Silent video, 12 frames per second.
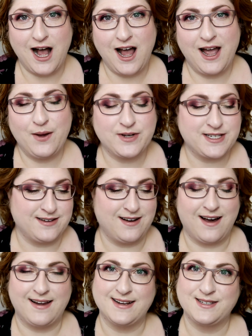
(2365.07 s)
I was
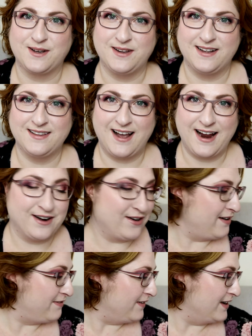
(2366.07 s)
not as good at liner
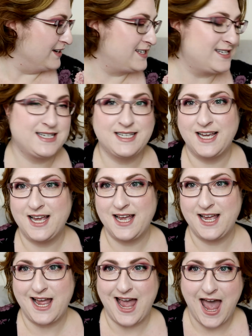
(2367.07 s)
at first
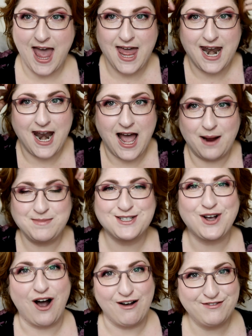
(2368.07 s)
and I'm
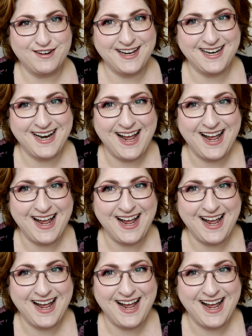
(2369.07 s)
just confident